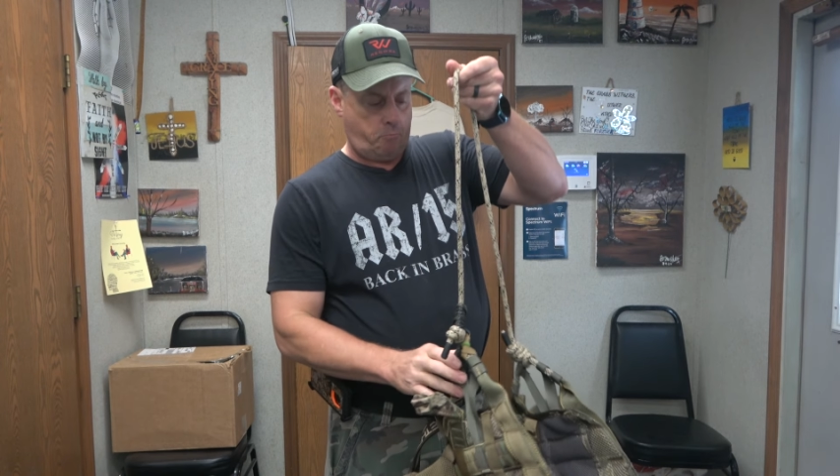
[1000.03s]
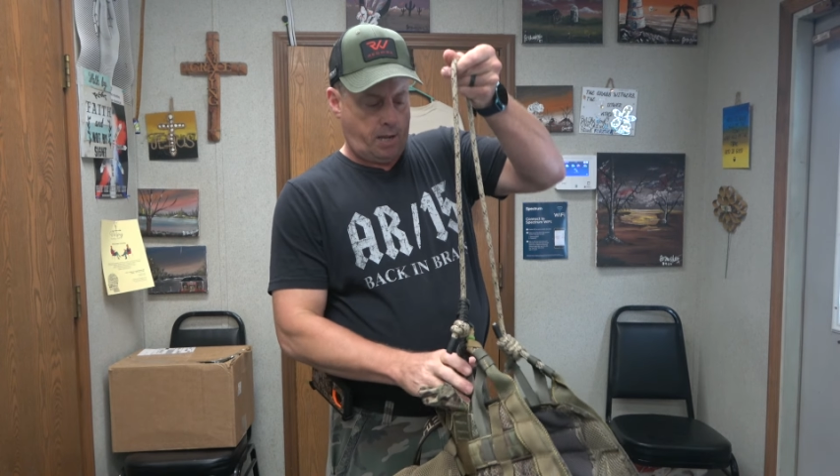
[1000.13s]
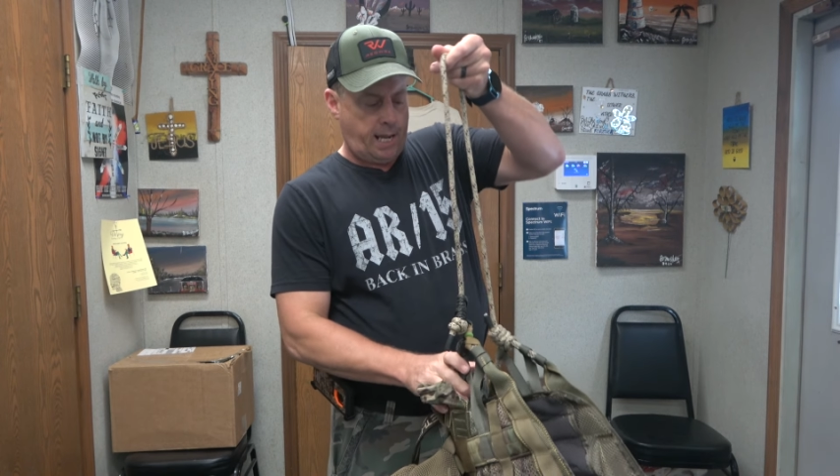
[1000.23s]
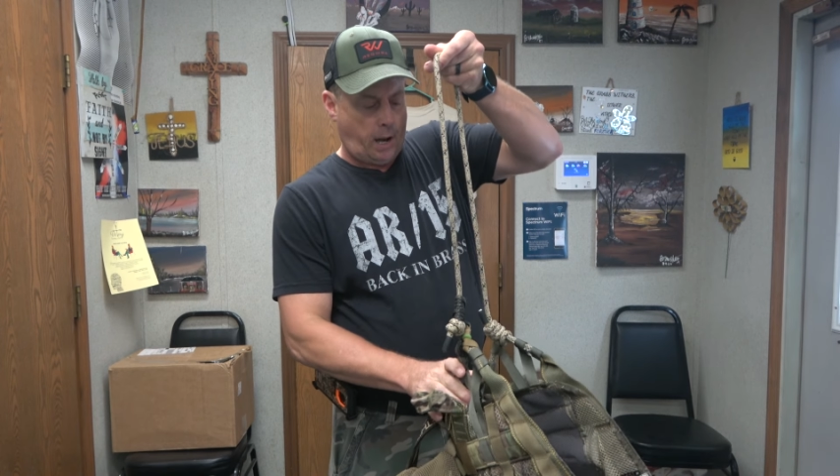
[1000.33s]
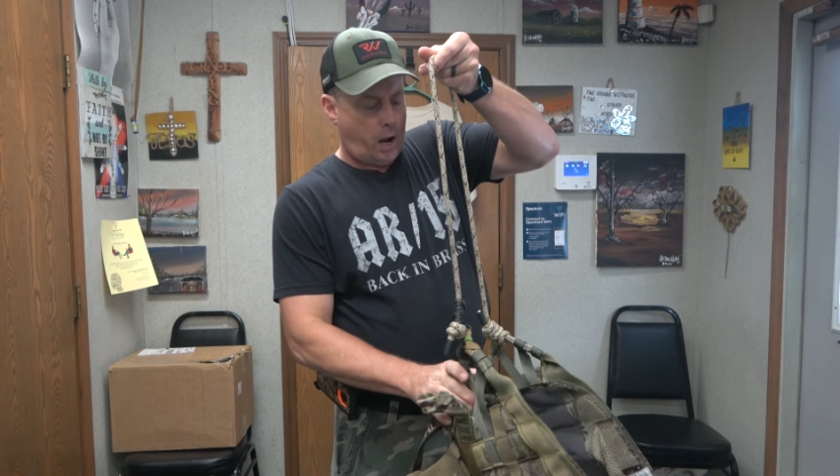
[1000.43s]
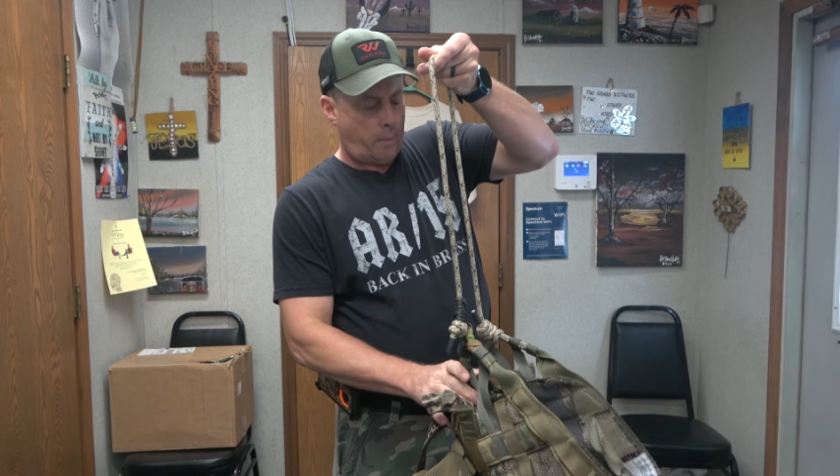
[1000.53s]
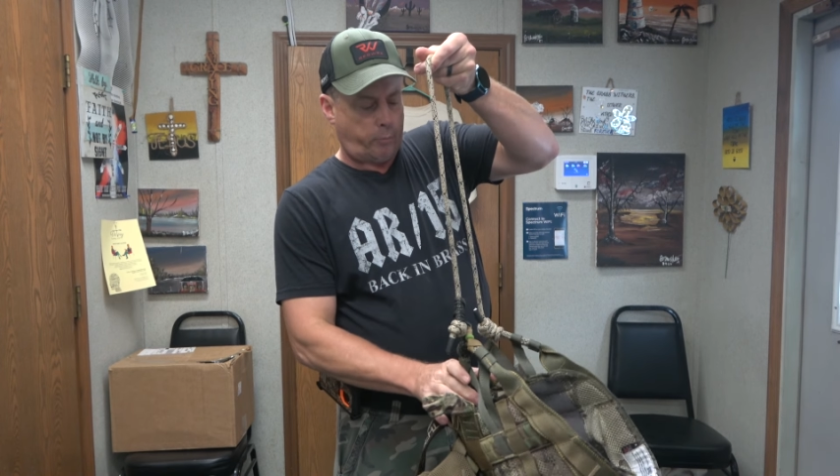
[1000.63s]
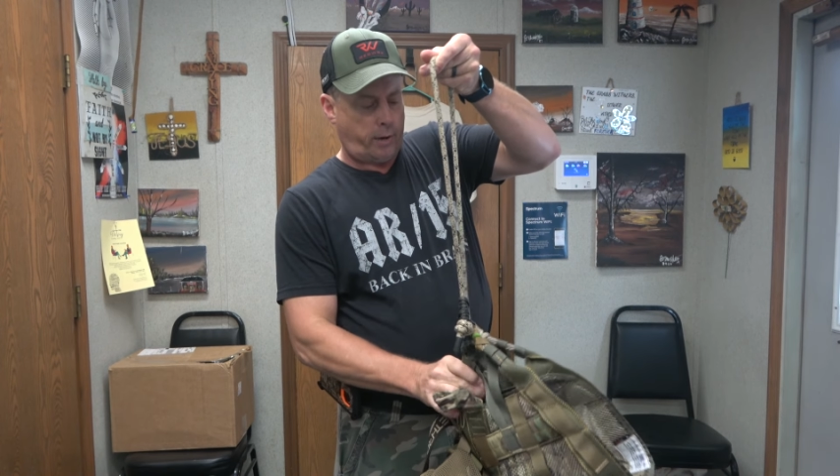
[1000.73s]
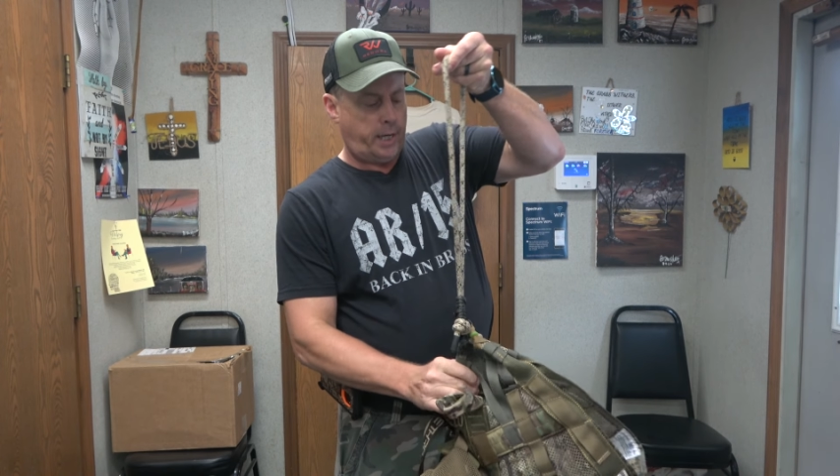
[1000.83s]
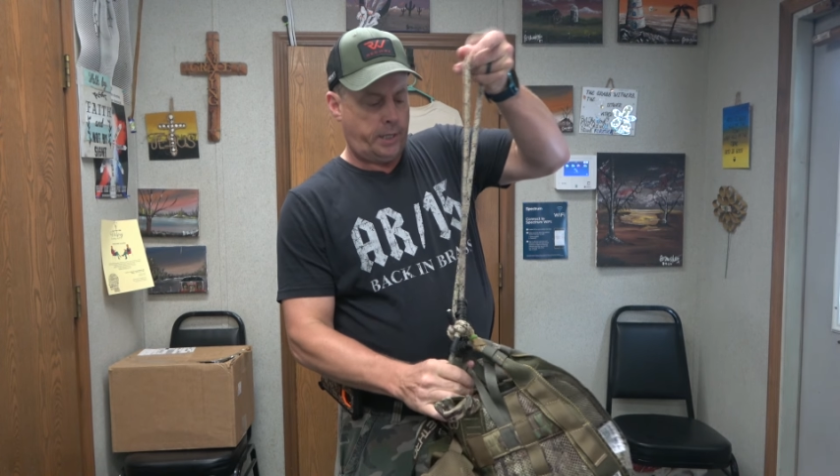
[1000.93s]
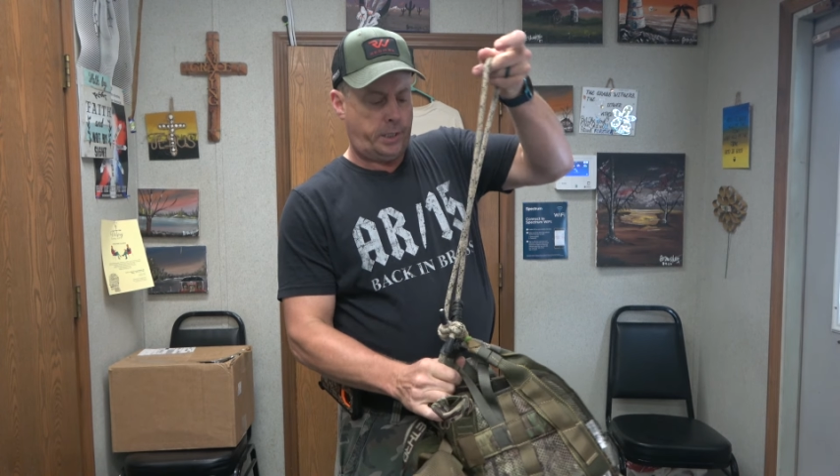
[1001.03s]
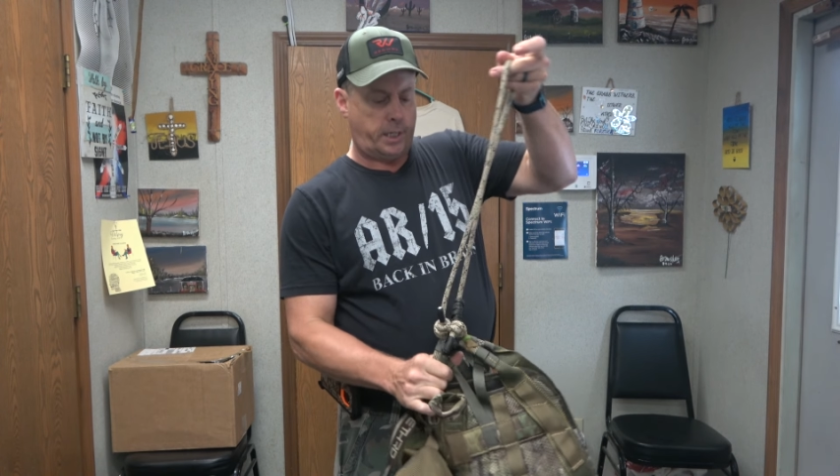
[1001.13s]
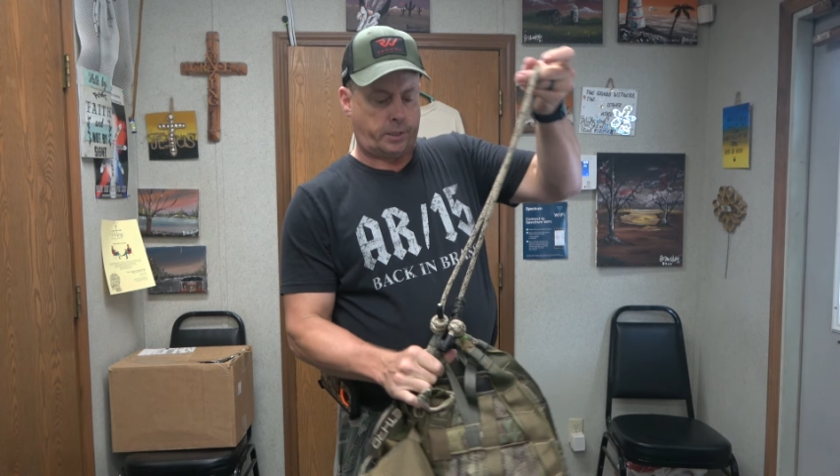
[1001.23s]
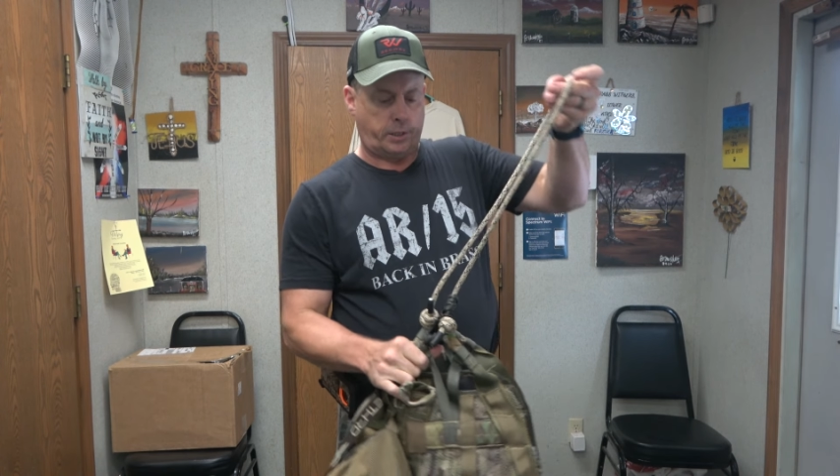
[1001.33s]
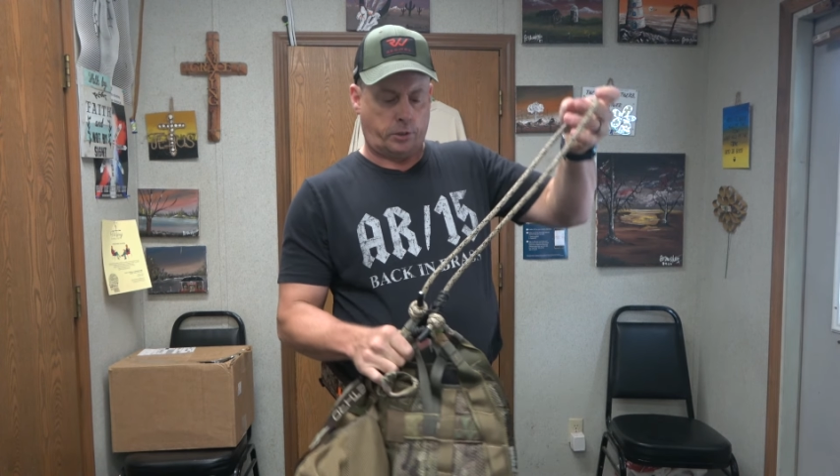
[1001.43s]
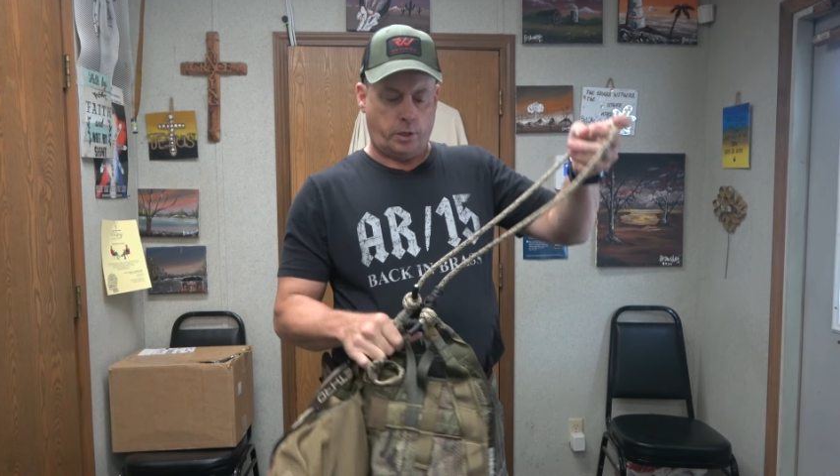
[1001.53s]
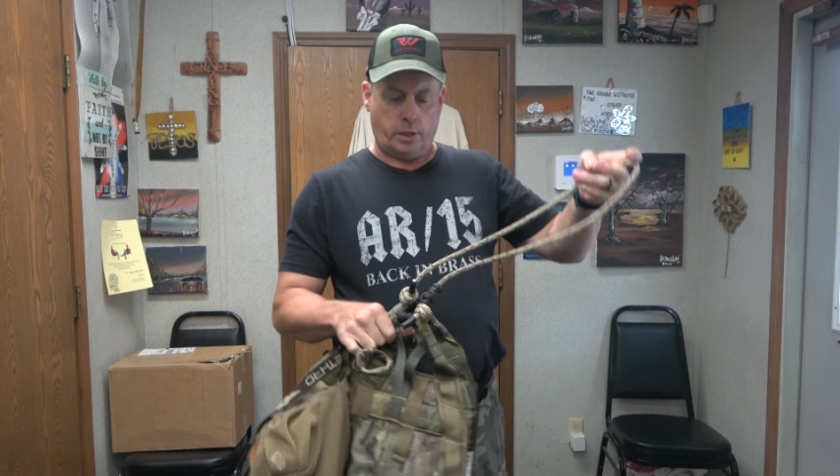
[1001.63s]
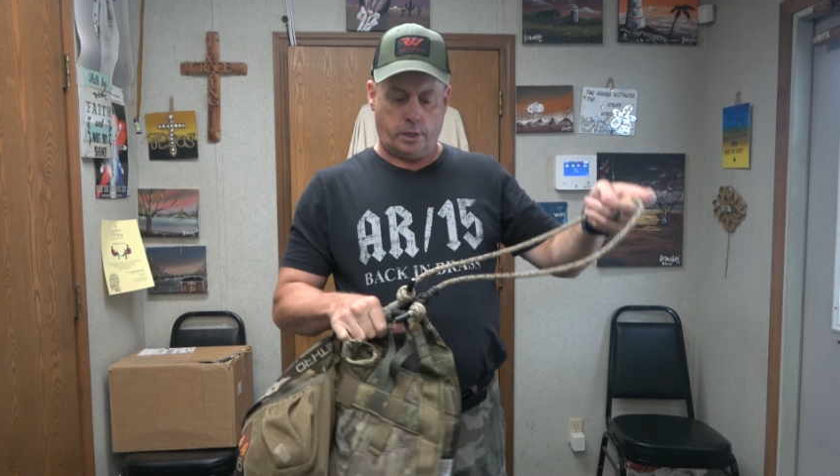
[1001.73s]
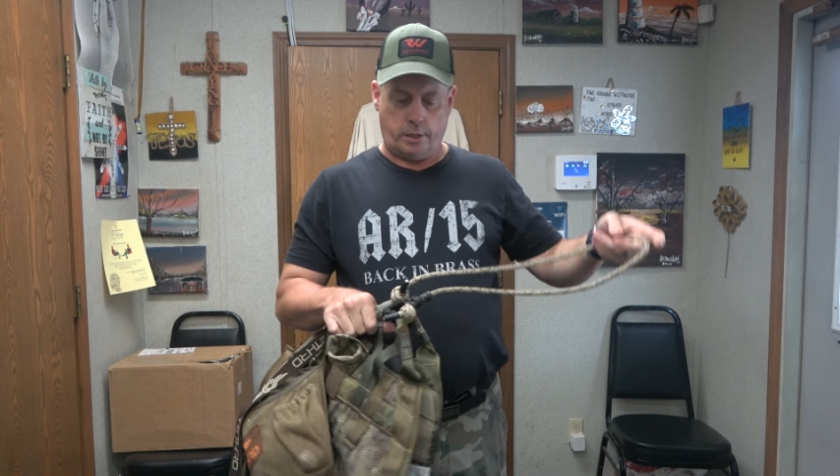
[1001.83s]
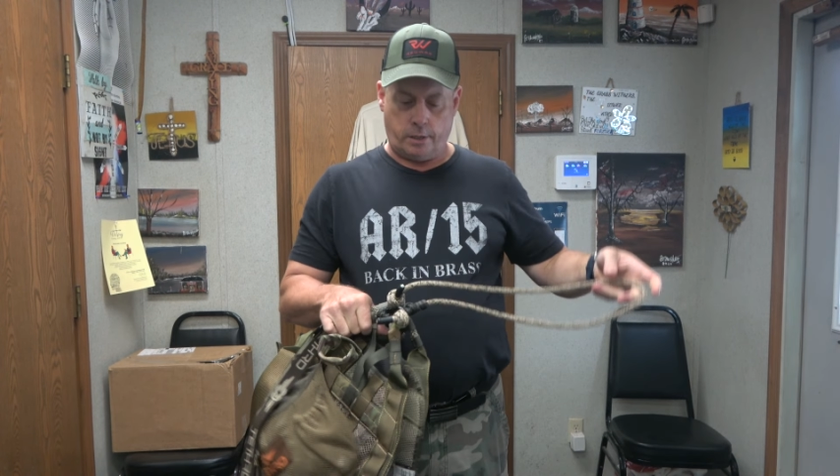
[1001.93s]
it operated just as
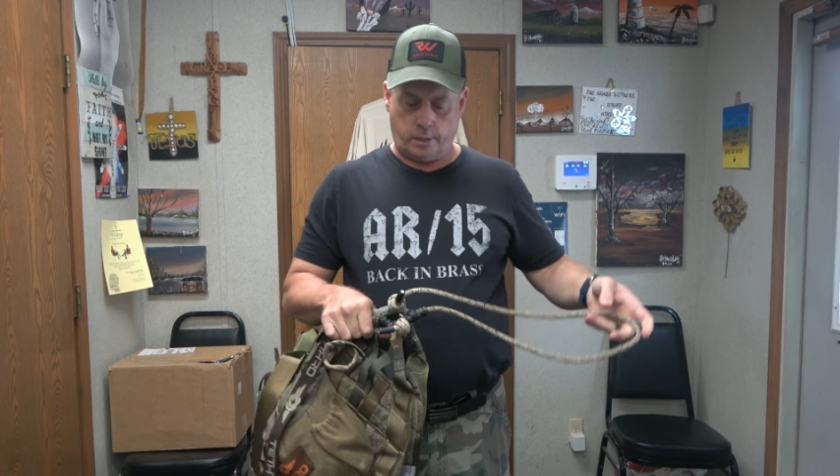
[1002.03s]
good